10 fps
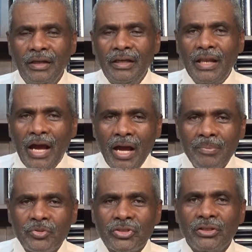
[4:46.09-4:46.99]
and
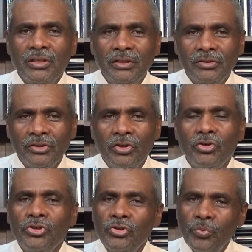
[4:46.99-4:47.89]
obstinate
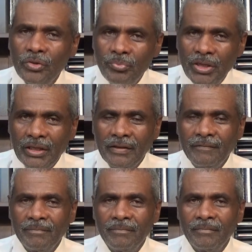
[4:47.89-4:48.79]
you would be.
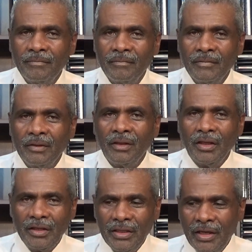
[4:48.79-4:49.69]

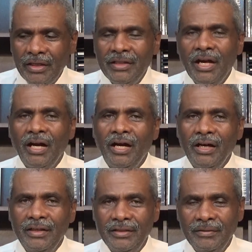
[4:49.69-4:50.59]
Yet He
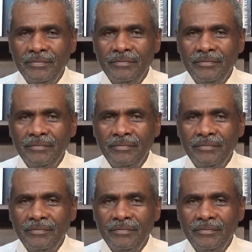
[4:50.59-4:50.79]
died.